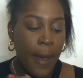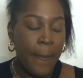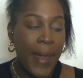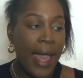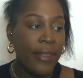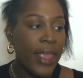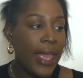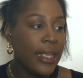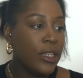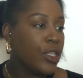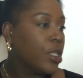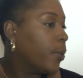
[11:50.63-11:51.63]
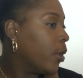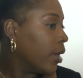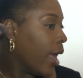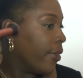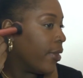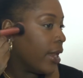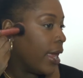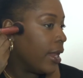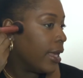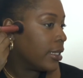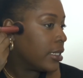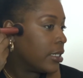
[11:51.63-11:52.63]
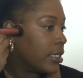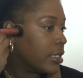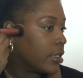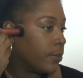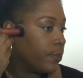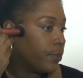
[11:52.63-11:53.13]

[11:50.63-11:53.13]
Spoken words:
Pat that into the product, and then I like to just